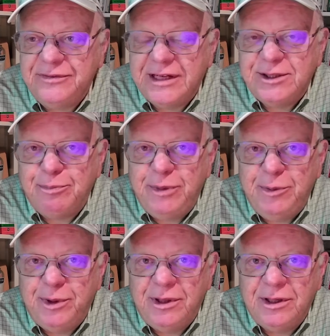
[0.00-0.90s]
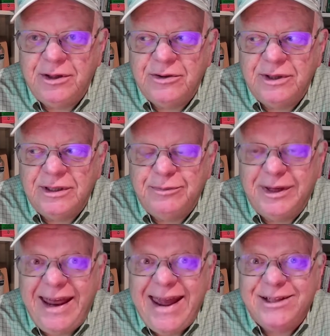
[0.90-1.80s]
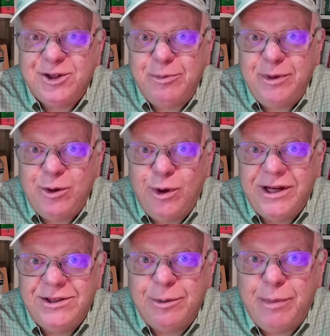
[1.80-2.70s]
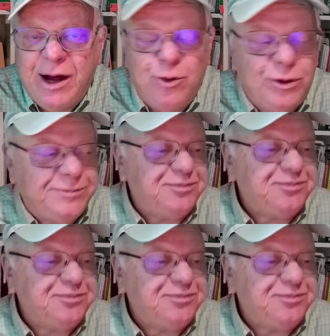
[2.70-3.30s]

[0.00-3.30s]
In fact, some people are been asking me what it's about.